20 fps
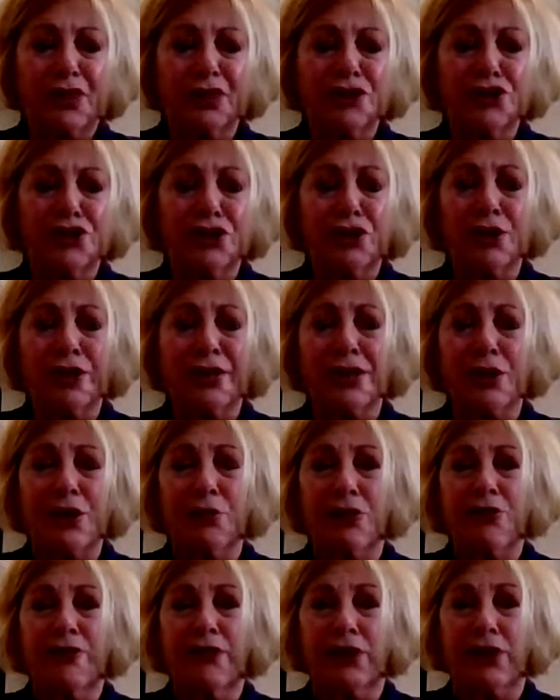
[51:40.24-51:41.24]
charity that
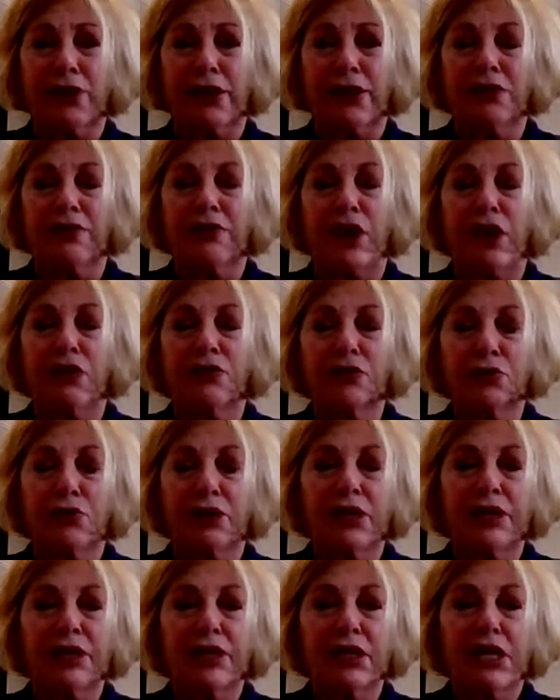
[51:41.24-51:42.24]
we're very involved
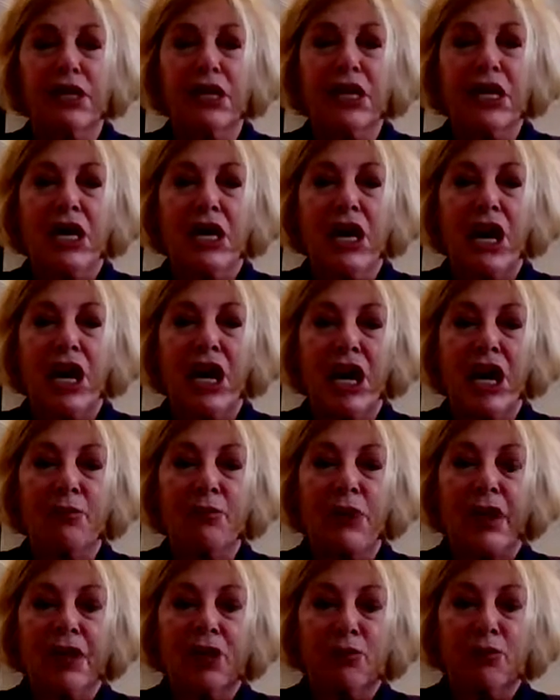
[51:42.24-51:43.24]
with.
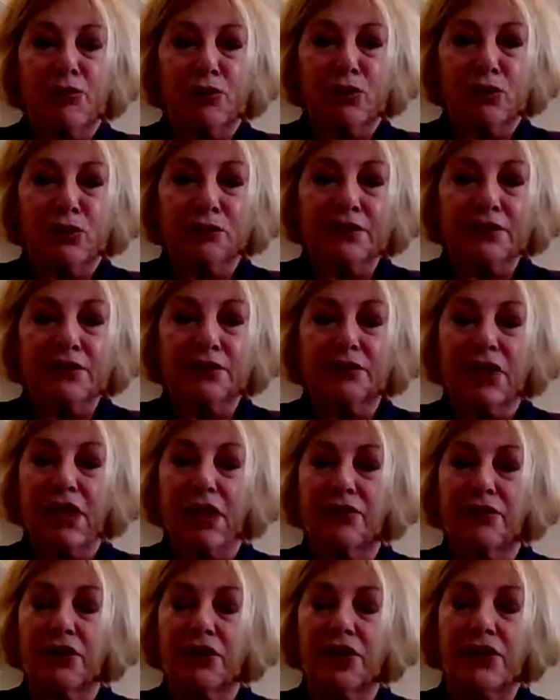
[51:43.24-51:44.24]
On a personal
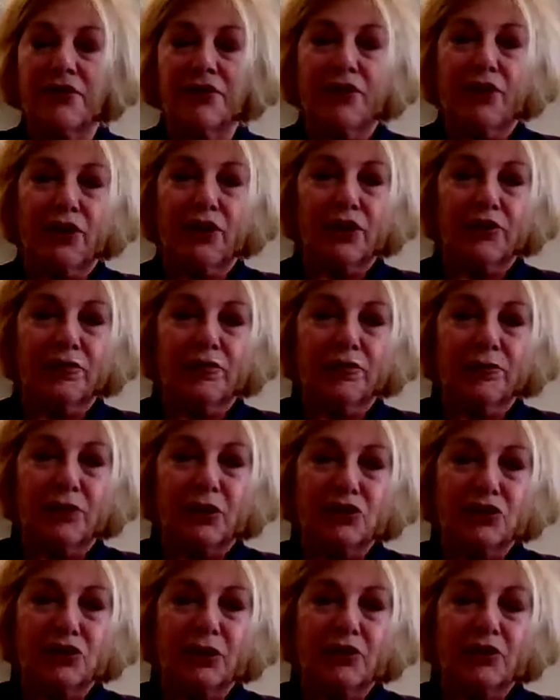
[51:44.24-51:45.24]
level, I'm very
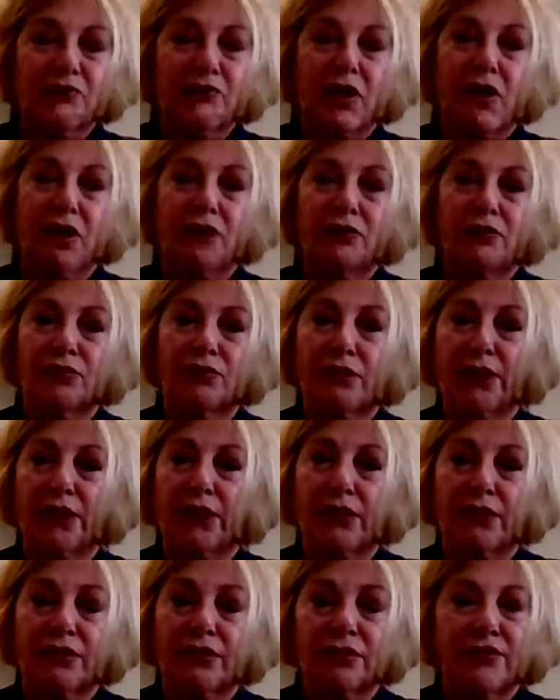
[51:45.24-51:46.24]
much involved
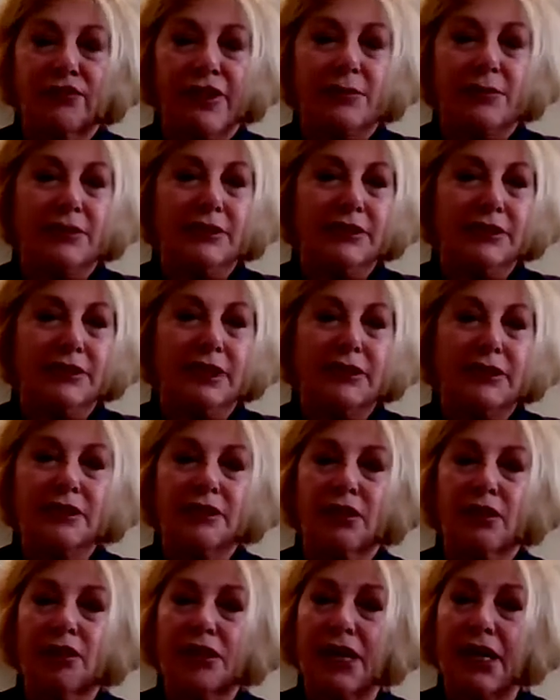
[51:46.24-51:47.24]
with Families Against
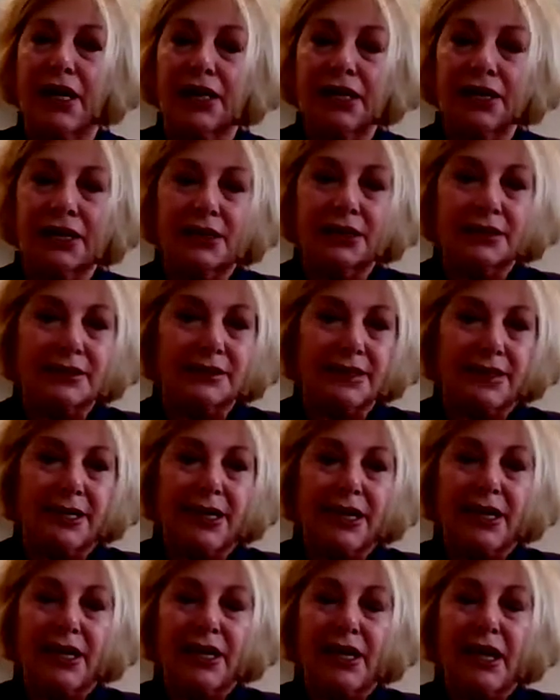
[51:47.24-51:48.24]
Narcotics,
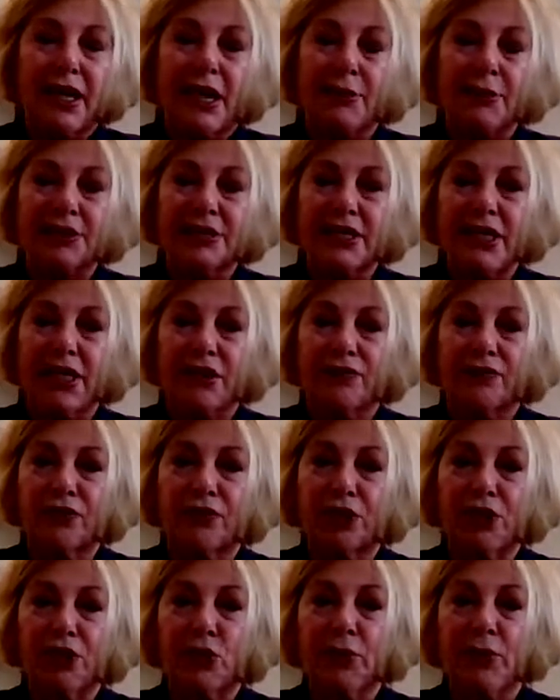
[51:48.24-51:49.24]
Habitat for
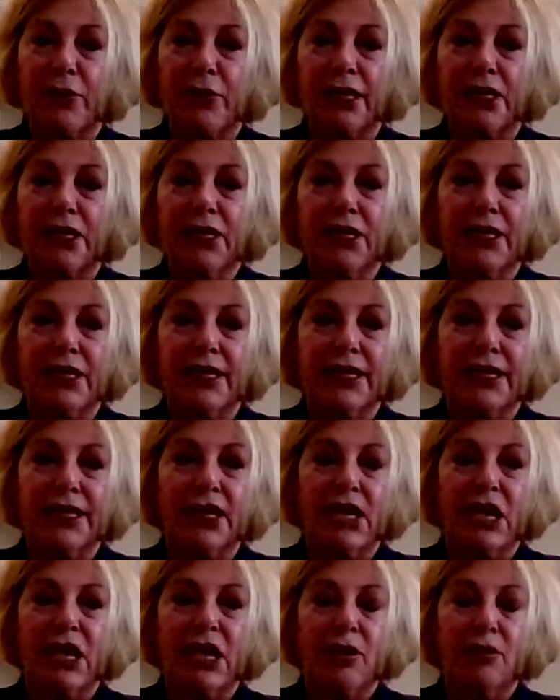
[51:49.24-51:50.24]
Humanity,
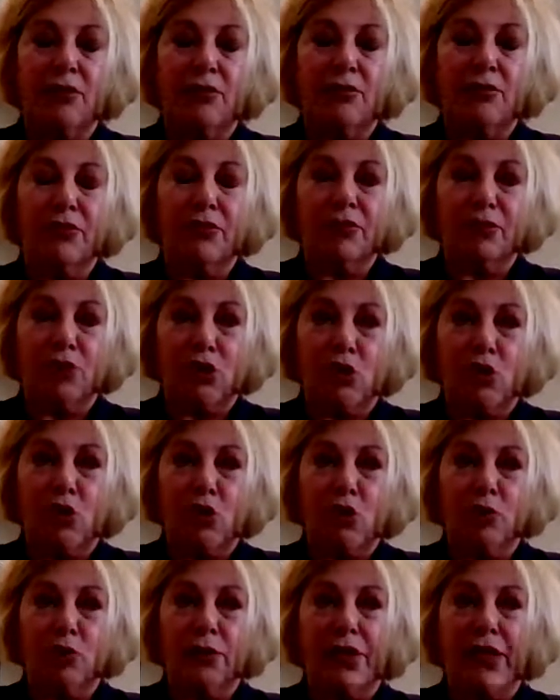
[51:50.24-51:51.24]
the
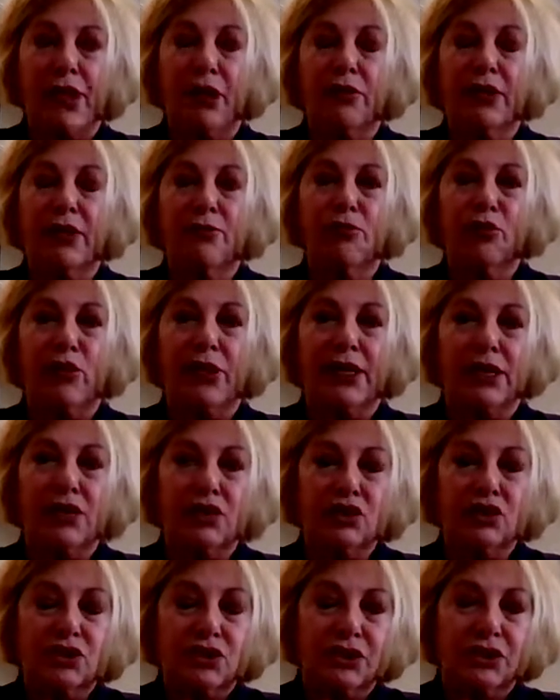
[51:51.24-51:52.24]
Macomb County
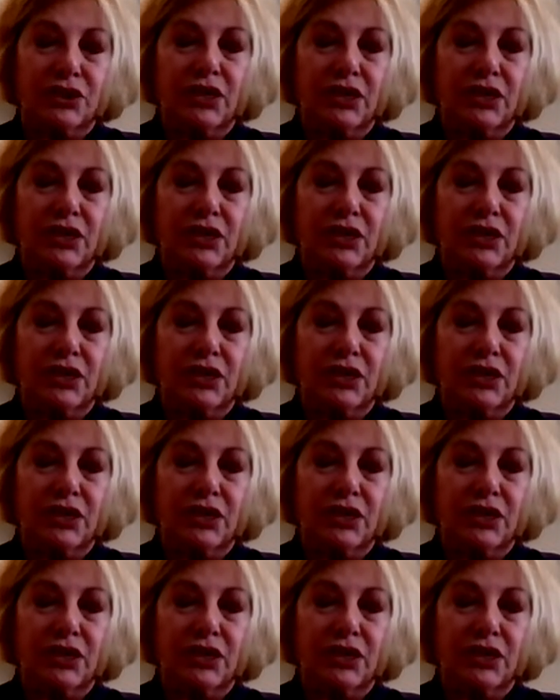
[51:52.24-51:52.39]
branch,